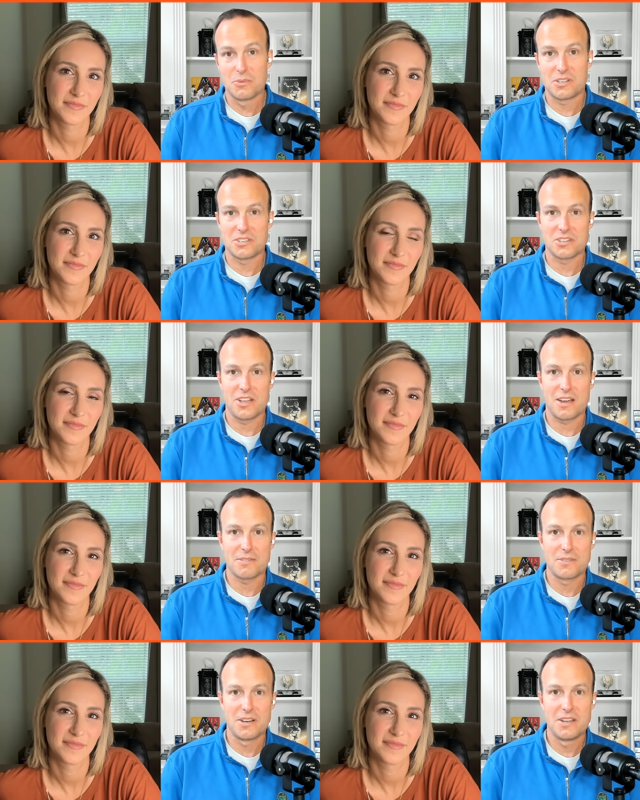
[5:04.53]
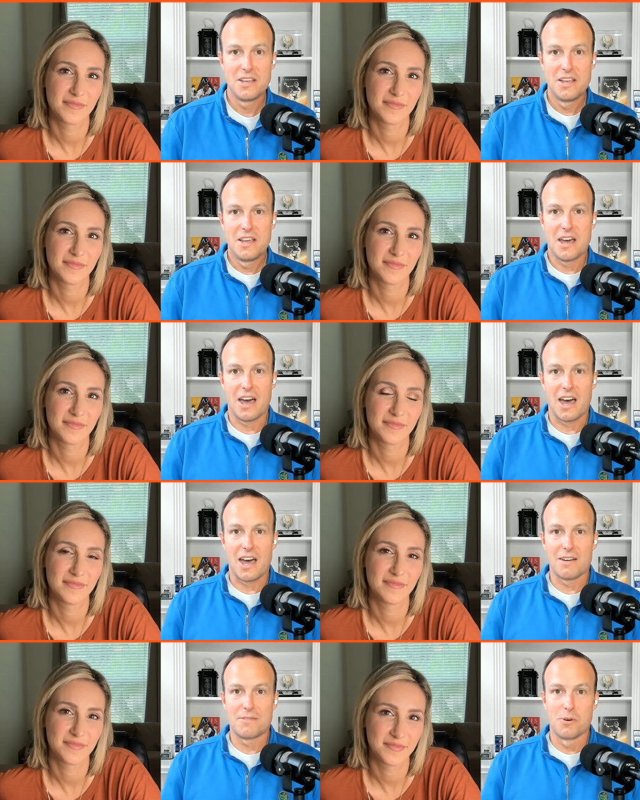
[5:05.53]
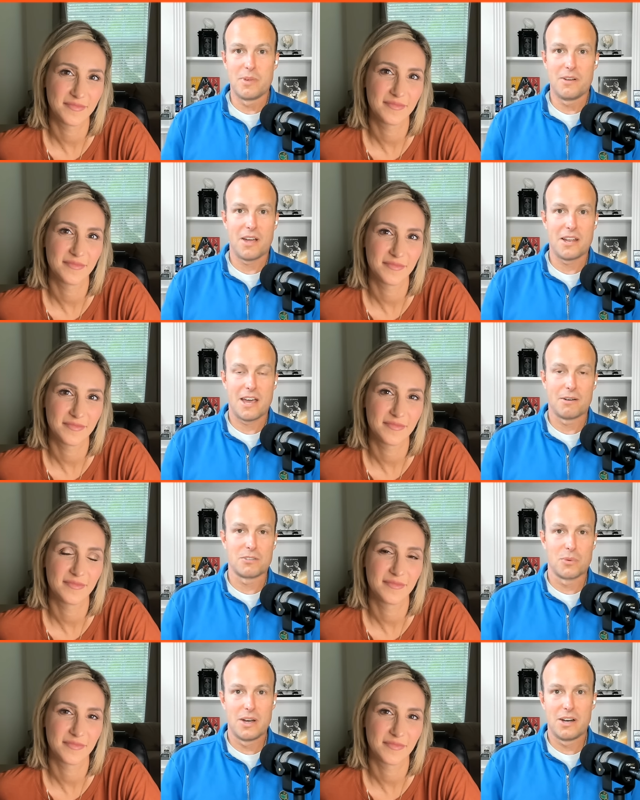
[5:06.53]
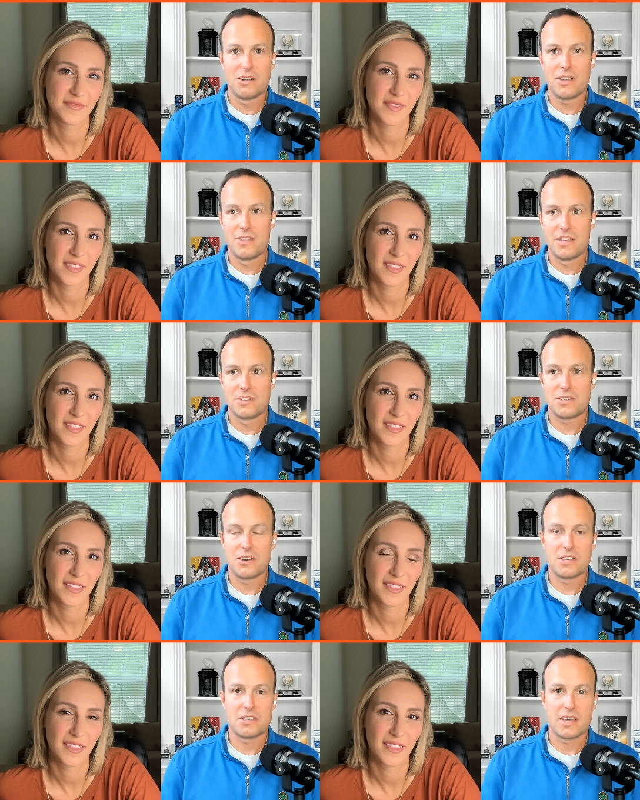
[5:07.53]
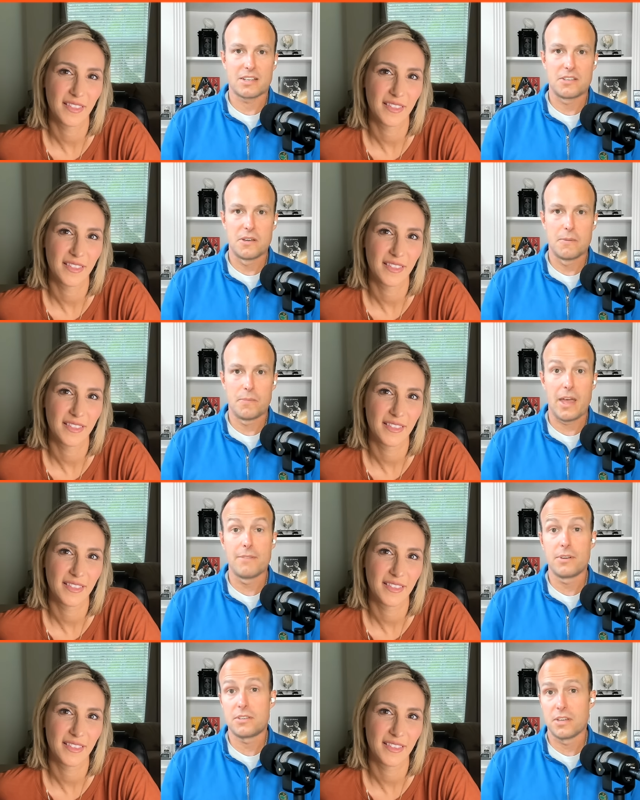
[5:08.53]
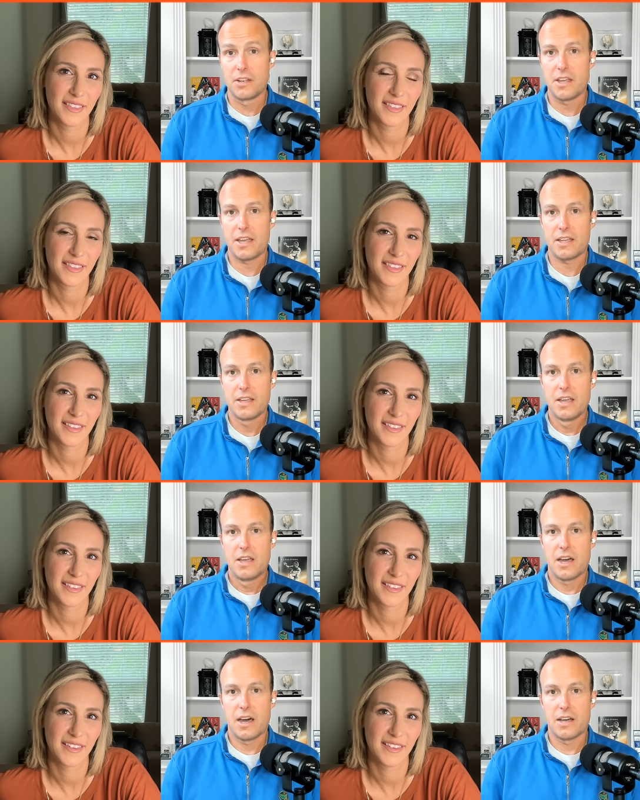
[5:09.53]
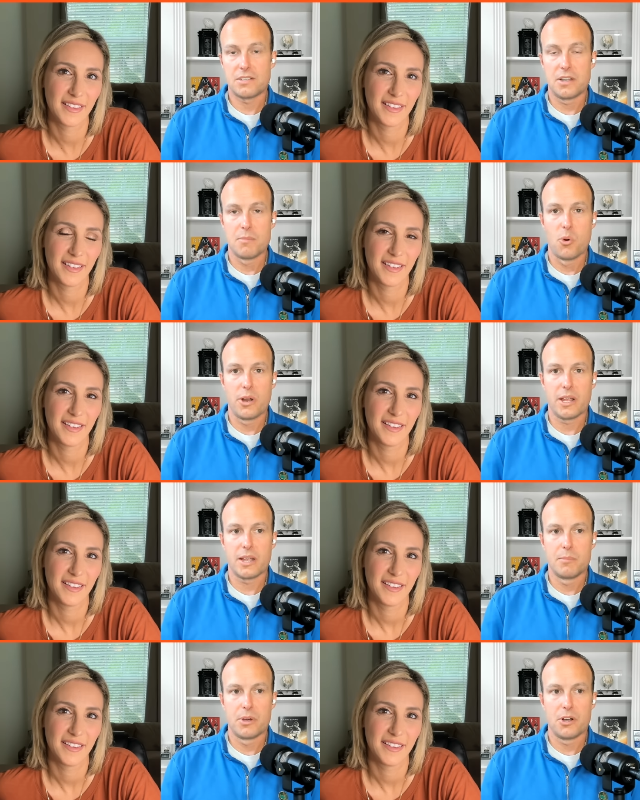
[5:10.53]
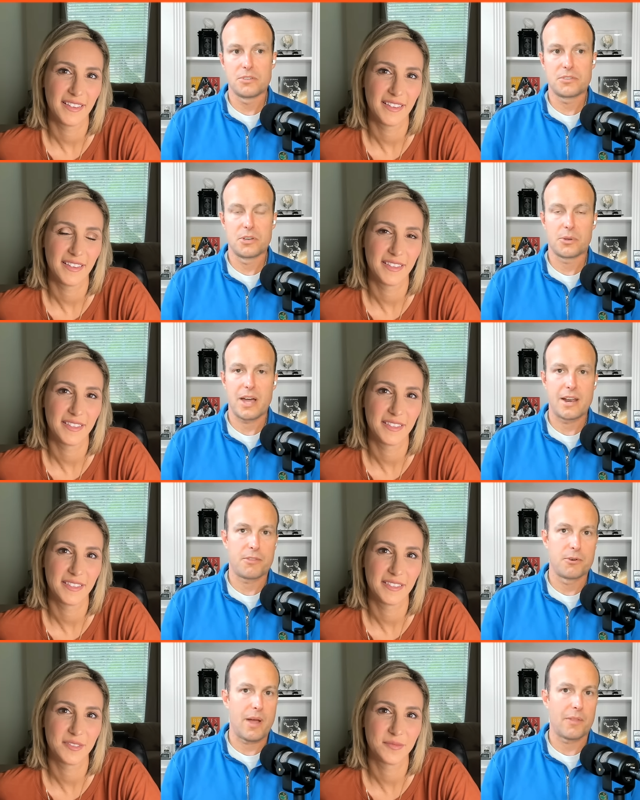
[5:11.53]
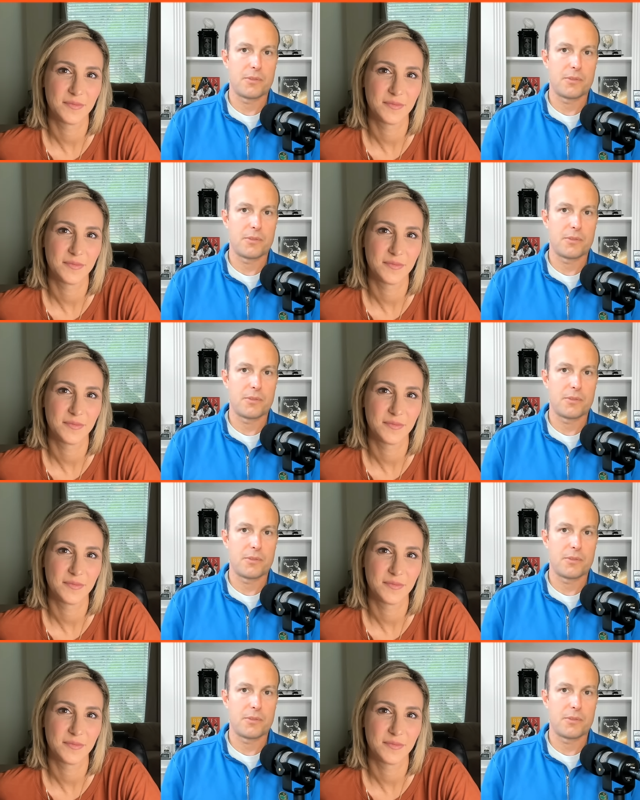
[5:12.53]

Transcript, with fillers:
Speaker 1: which is a lot of fun uh, for me right now as well. And then SiriusXM every Sunday uh, Sunday morning, but also kind of throughout the